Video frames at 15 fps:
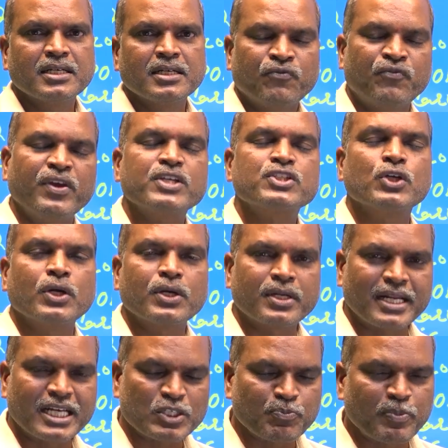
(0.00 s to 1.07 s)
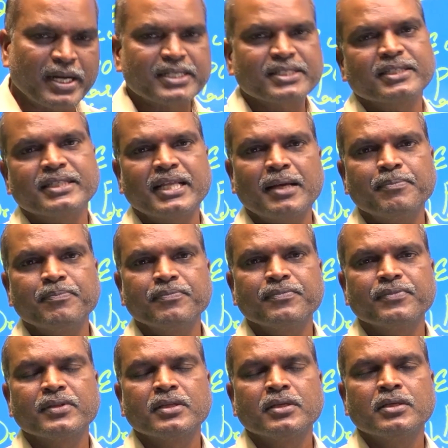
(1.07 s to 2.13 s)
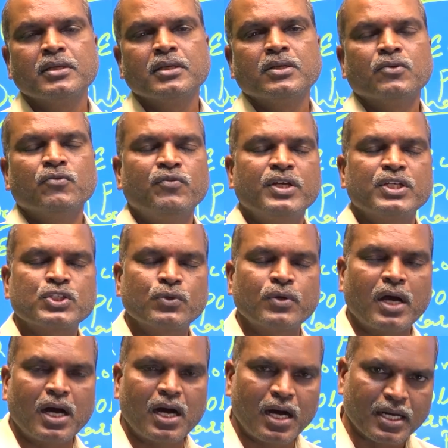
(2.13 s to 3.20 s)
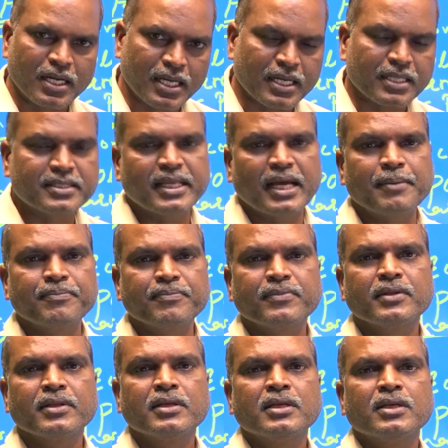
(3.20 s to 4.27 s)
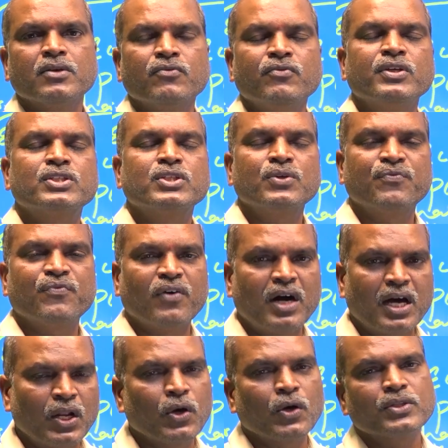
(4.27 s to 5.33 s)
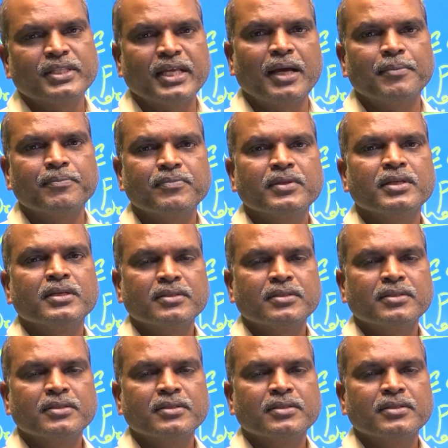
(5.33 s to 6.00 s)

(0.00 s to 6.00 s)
We should respect them, we should honor them, we should follow them.